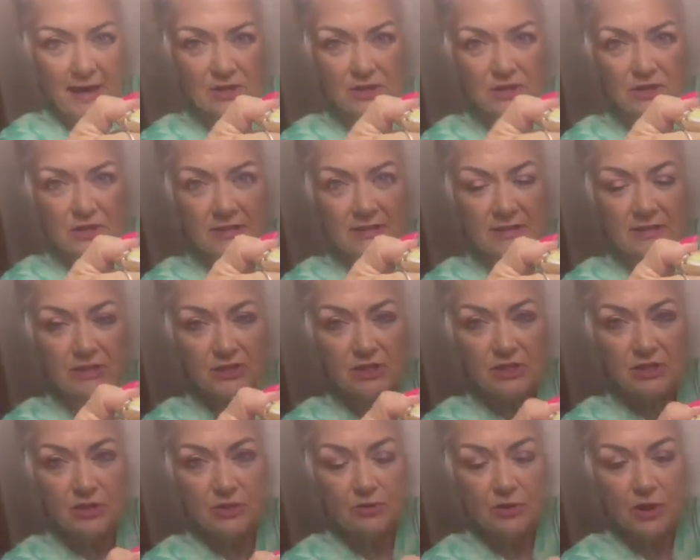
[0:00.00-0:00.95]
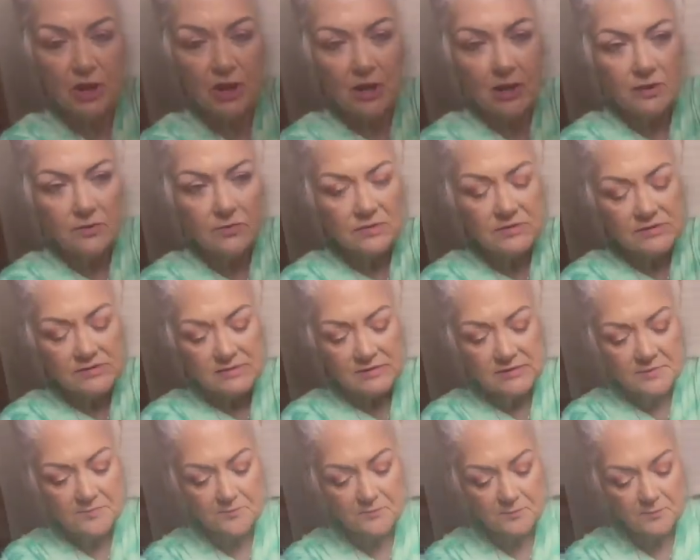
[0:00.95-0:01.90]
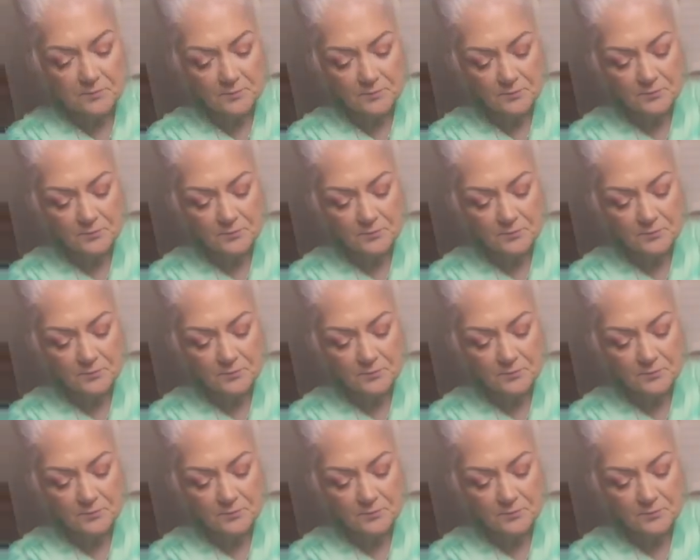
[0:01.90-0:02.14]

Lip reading: I actually did 2 coats.